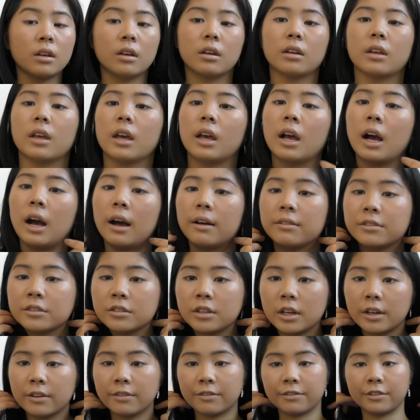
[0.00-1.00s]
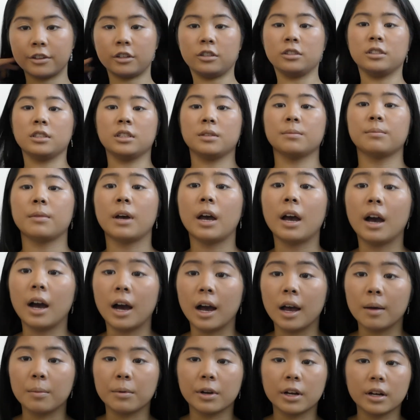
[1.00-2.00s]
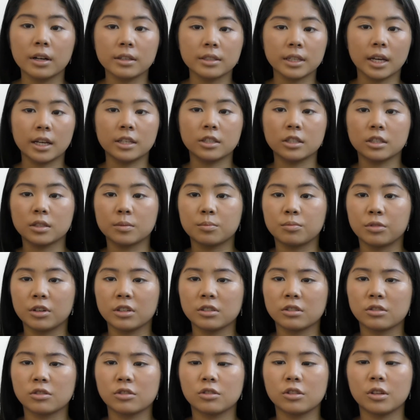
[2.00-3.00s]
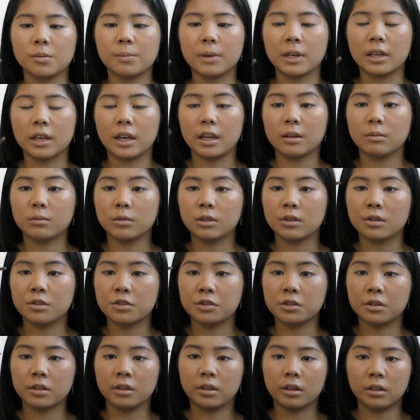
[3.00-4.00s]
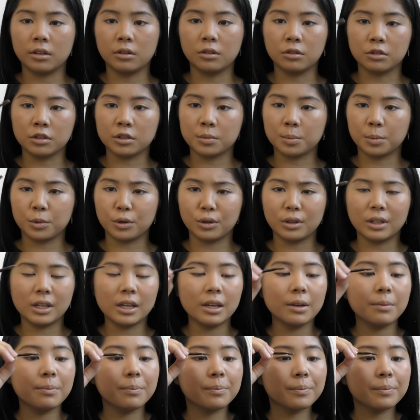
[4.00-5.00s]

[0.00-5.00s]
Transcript: Okay, after I filled in my eyebrows, I just brush through them again with the little spoolie.